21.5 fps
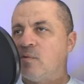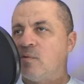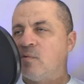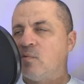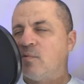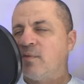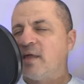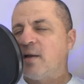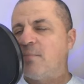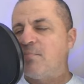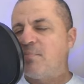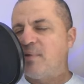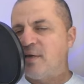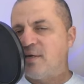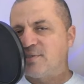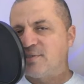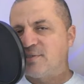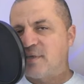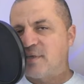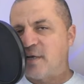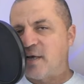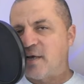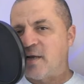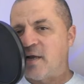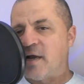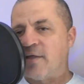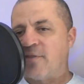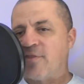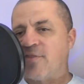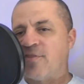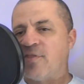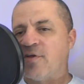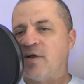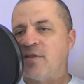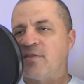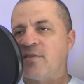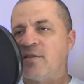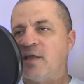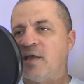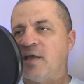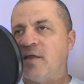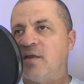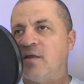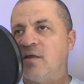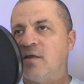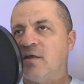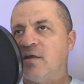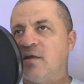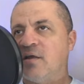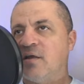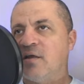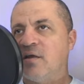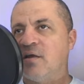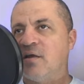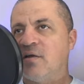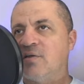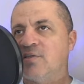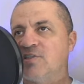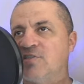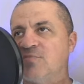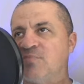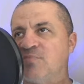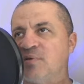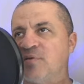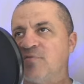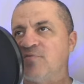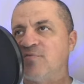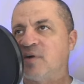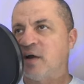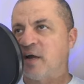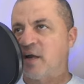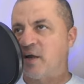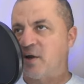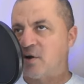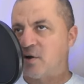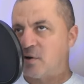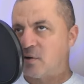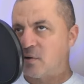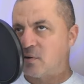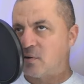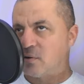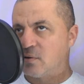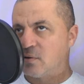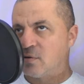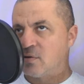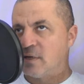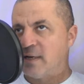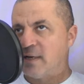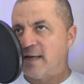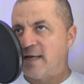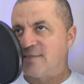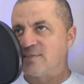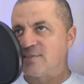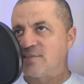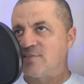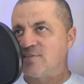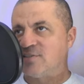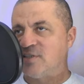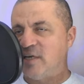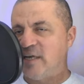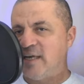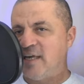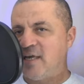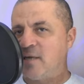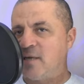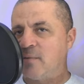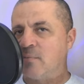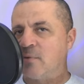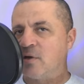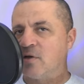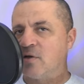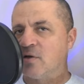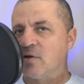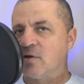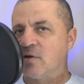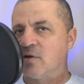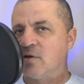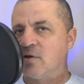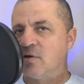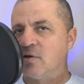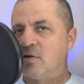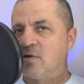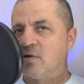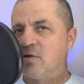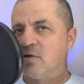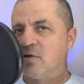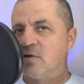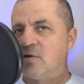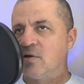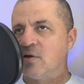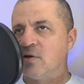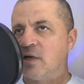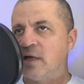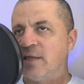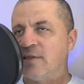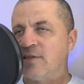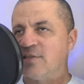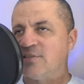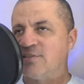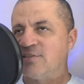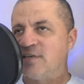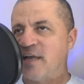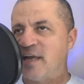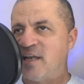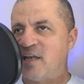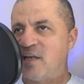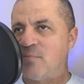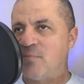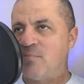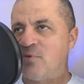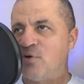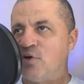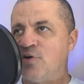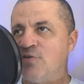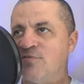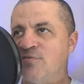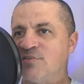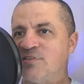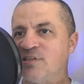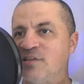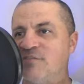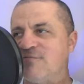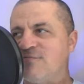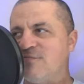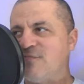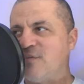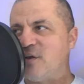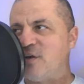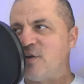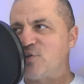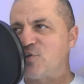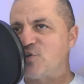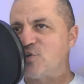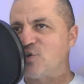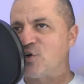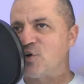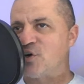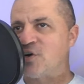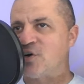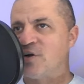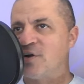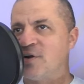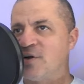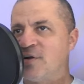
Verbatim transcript: With that being said, I thought that Spitfire as a team and the tandem moves, the finisher,